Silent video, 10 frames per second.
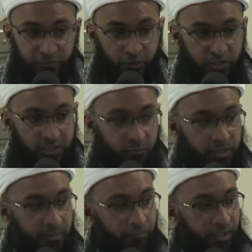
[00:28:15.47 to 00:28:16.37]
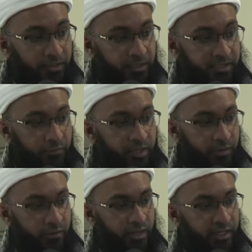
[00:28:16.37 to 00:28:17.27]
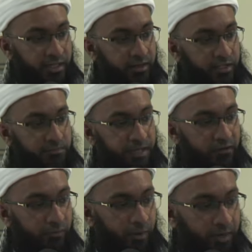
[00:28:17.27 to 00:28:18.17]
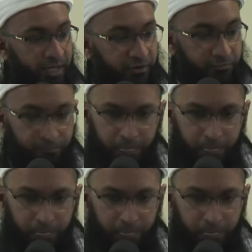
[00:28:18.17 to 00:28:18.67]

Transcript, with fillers: for us that we can practice and we can eradicate this plague from our life.